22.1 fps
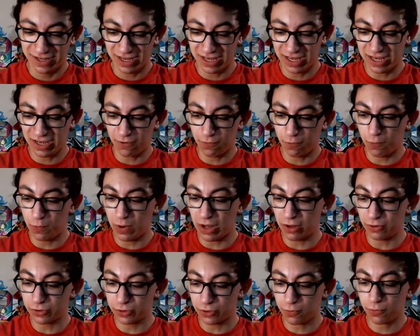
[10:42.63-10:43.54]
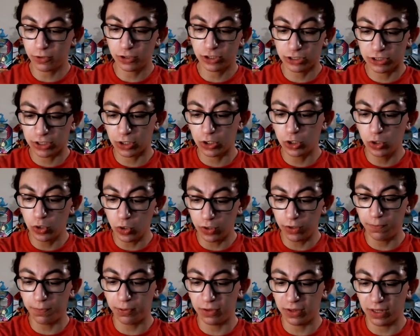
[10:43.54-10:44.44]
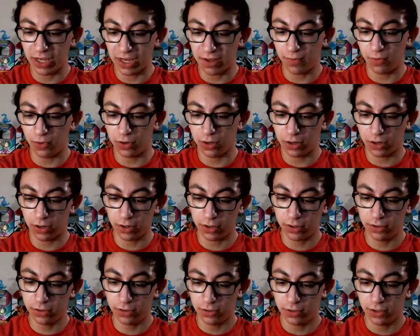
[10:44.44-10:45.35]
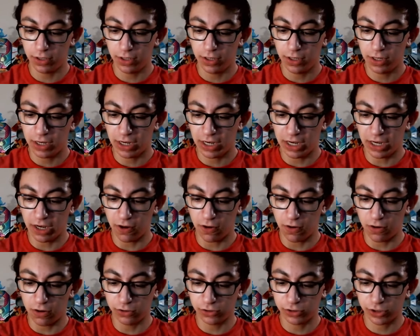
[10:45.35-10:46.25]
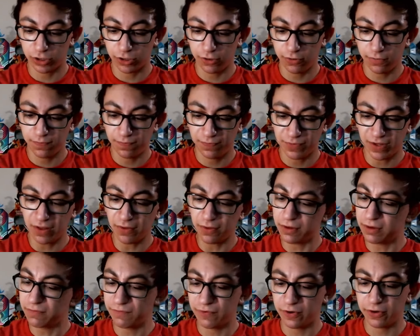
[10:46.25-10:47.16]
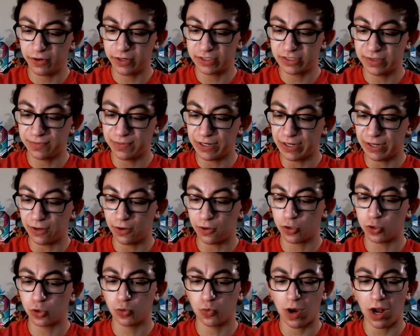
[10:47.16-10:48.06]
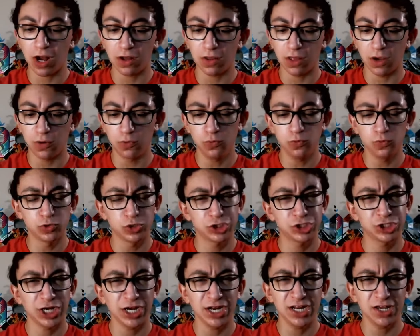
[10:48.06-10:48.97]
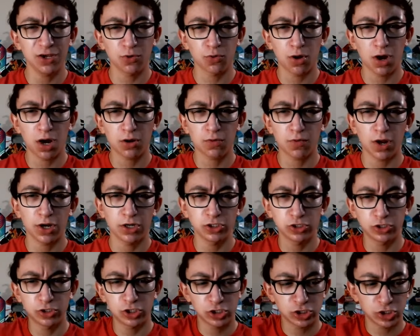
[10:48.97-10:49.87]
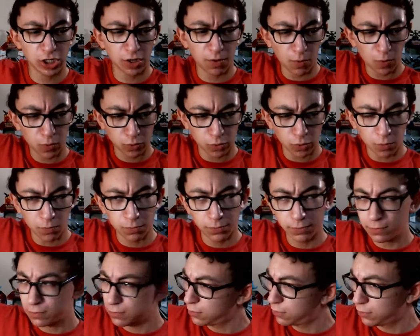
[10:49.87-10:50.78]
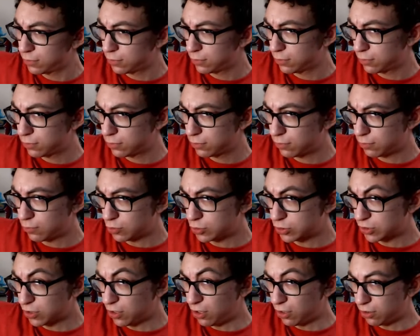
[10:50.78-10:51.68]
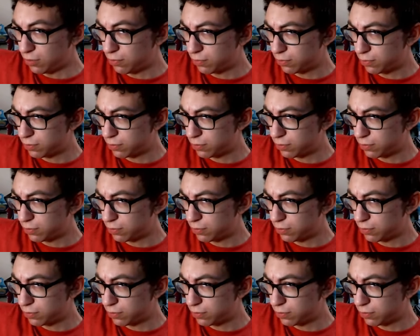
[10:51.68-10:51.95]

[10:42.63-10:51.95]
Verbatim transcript: A Welder, which is a good playable card. A Haunter, not looking very intimidating. A Croc, ooh, Shady Croc Rider. He's just like What's up?